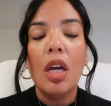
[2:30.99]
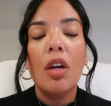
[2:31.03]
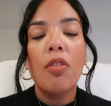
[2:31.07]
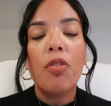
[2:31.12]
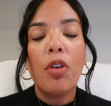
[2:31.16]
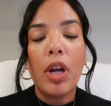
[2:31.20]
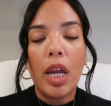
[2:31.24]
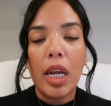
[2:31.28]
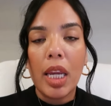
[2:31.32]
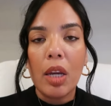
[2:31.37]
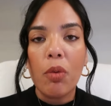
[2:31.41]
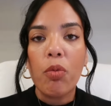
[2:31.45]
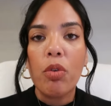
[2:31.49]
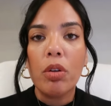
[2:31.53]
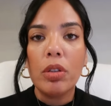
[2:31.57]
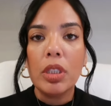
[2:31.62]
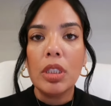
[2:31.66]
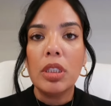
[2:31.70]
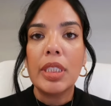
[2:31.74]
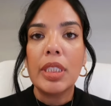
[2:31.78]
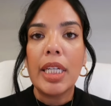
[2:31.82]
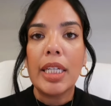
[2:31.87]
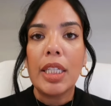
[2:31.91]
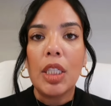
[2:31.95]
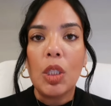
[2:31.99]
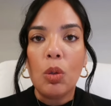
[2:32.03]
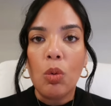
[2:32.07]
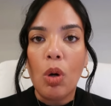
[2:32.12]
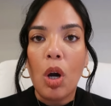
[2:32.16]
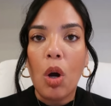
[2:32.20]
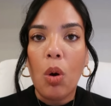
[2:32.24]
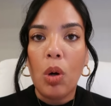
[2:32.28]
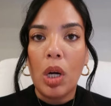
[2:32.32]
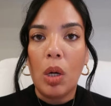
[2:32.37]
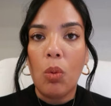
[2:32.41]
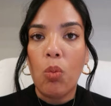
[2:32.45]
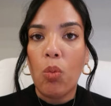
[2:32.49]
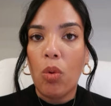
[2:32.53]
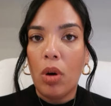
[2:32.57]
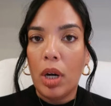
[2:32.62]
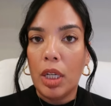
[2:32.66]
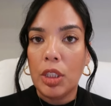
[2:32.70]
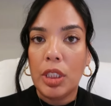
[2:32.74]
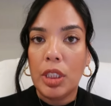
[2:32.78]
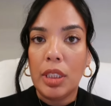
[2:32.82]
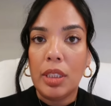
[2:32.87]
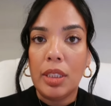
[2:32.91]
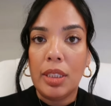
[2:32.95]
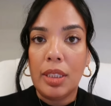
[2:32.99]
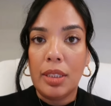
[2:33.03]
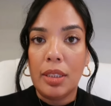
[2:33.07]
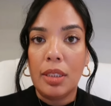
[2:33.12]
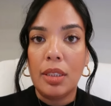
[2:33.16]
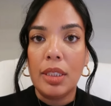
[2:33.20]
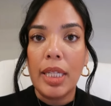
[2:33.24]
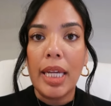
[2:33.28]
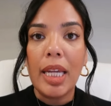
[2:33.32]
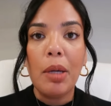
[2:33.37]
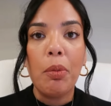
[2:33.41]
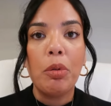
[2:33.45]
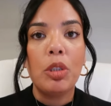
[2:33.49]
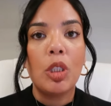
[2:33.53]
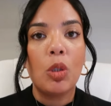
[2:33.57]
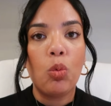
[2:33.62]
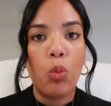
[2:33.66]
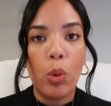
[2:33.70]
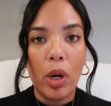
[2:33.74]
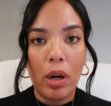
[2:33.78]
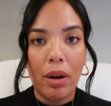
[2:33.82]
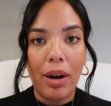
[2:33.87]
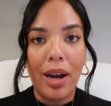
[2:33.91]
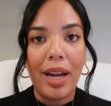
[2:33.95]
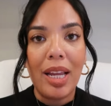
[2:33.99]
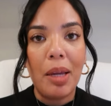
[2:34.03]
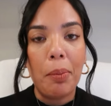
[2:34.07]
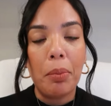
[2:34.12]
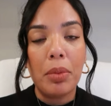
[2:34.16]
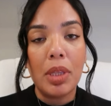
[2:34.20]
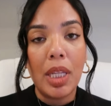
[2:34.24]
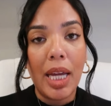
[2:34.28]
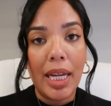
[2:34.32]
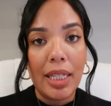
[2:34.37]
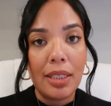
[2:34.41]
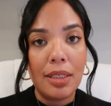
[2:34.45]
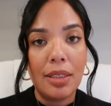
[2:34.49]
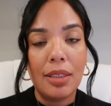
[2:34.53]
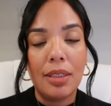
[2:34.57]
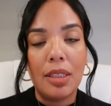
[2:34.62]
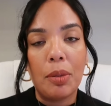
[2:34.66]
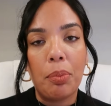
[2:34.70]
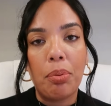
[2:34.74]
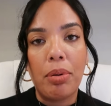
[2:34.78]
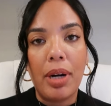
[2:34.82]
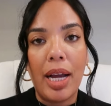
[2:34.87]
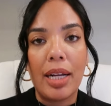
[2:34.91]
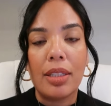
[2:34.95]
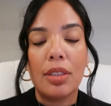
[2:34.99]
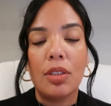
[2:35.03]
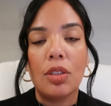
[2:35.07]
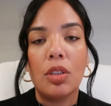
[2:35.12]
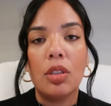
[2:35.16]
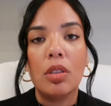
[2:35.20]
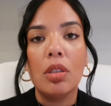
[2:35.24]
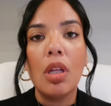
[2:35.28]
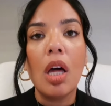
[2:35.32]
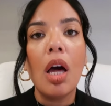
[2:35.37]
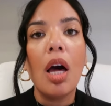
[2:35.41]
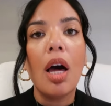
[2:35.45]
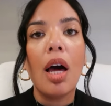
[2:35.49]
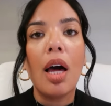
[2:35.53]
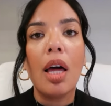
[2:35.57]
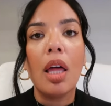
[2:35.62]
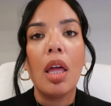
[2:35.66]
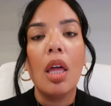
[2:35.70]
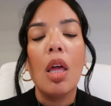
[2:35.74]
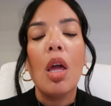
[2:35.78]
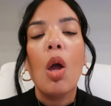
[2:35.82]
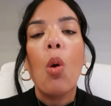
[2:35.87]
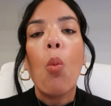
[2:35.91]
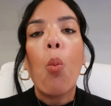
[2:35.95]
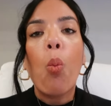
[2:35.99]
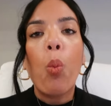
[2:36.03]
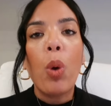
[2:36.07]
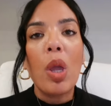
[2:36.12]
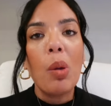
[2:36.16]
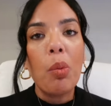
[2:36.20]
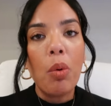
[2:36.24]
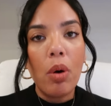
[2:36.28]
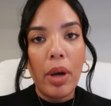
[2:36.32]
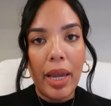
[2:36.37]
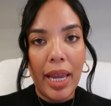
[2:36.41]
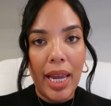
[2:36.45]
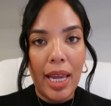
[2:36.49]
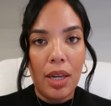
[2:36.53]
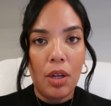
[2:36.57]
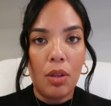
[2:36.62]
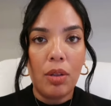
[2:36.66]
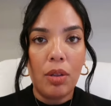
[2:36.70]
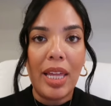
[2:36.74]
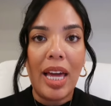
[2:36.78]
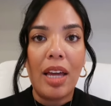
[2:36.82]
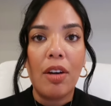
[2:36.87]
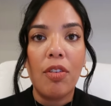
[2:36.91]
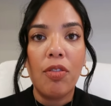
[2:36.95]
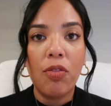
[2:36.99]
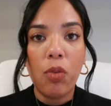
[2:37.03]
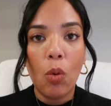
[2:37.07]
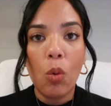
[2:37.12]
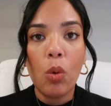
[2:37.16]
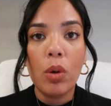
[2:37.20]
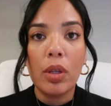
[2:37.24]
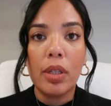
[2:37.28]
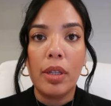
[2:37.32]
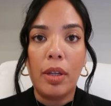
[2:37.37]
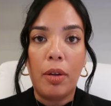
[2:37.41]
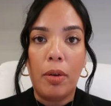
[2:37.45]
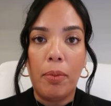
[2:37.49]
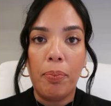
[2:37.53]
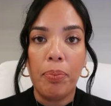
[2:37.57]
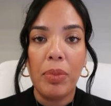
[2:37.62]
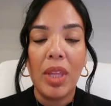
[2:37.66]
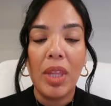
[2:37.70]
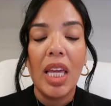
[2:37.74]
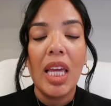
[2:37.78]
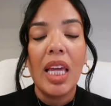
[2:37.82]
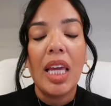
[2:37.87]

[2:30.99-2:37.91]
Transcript: For any real estate you own in Washington state, which is where I am licensed to practice law, we will handle that for you.